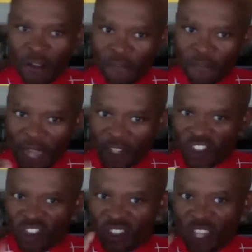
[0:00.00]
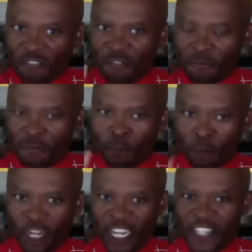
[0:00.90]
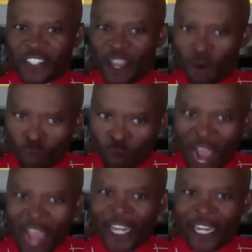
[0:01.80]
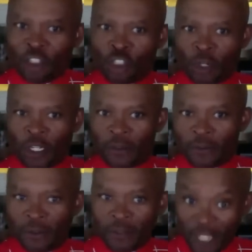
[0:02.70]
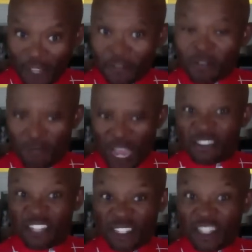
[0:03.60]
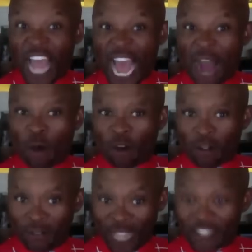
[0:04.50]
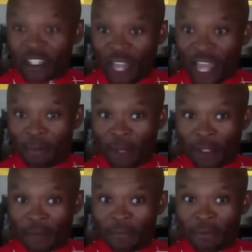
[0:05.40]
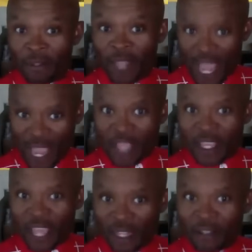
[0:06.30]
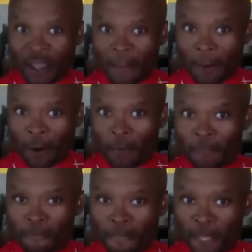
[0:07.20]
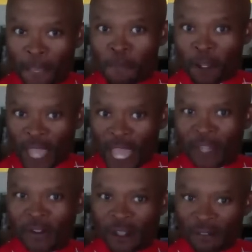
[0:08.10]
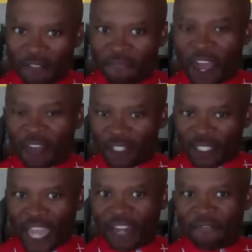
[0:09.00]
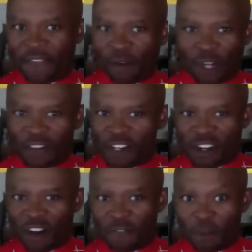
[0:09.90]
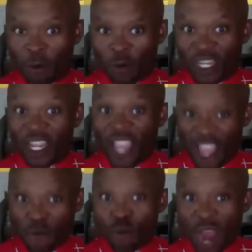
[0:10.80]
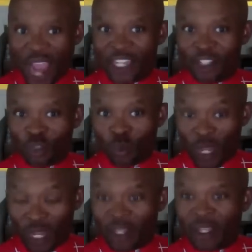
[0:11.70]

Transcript: Find stiff breeze and ride into it. Give at least an hour. That's climbing. And get a tempo Keep your cadence 75 to 95, whatever you're comfortable with, and ride into the wind.